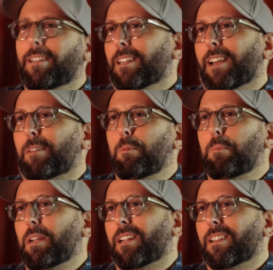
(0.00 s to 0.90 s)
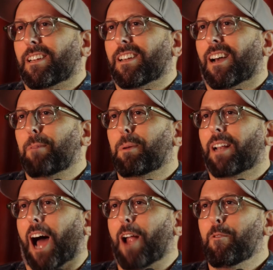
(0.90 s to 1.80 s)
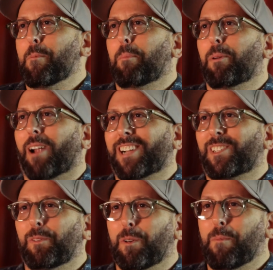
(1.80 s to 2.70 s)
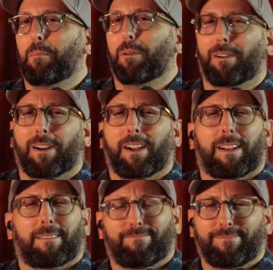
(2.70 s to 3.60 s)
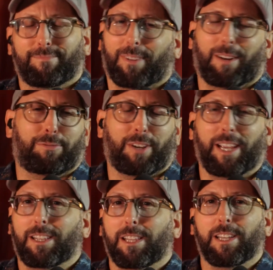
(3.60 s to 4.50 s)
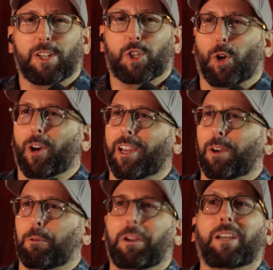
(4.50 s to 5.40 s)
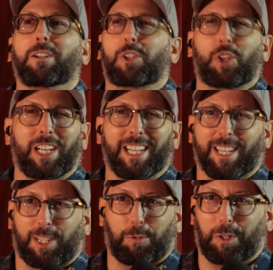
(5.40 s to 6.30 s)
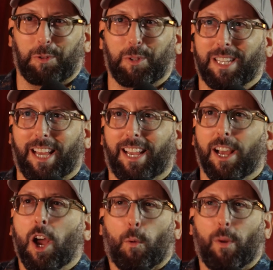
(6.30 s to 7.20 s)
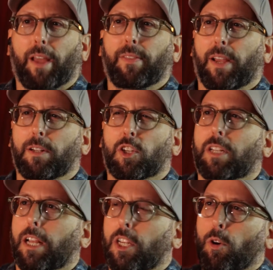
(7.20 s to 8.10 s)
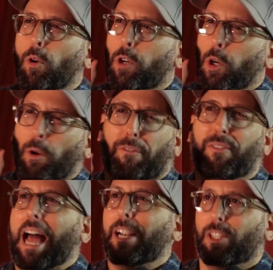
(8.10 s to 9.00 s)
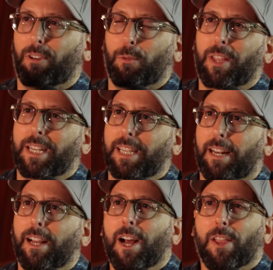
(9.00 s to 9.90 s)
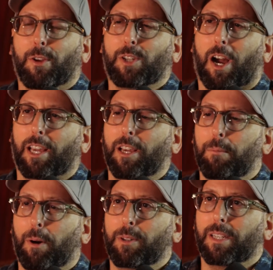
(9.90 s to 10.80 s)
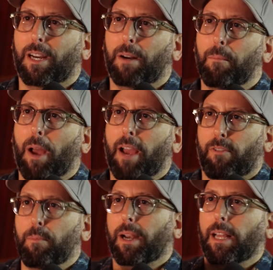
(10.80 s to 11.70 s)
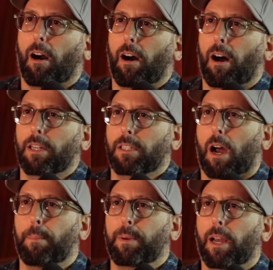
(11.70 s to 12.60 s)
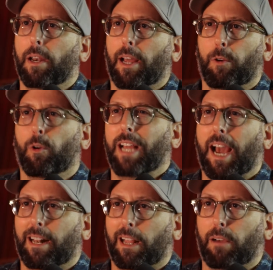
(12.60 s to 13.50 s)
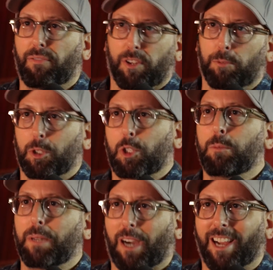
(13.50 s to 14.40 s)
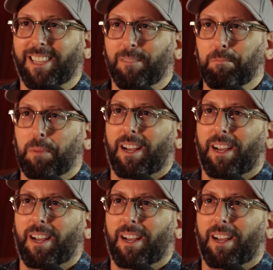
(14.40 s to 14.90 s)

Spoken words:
did like him immediately. I mean, I do remember vaguely enjoying Real Genius, which was like when they showed a flash of it when they said they were talking about everybody on Top Gun had already had like a film or two behind them,